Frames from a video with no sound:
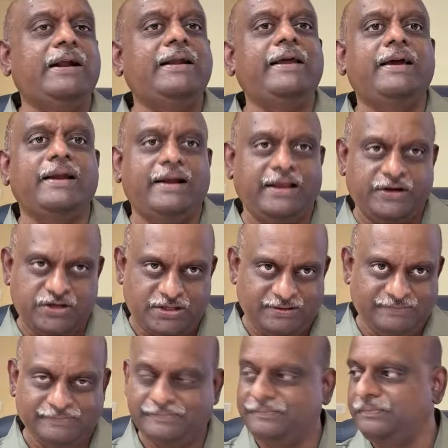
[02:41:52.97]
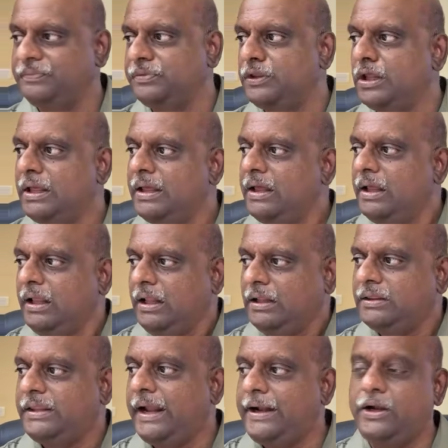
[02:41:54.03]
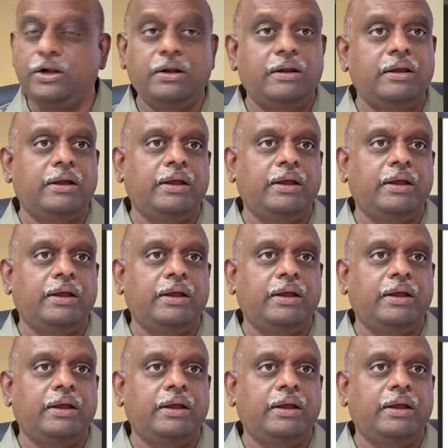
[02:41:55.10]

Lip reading: degradation. Then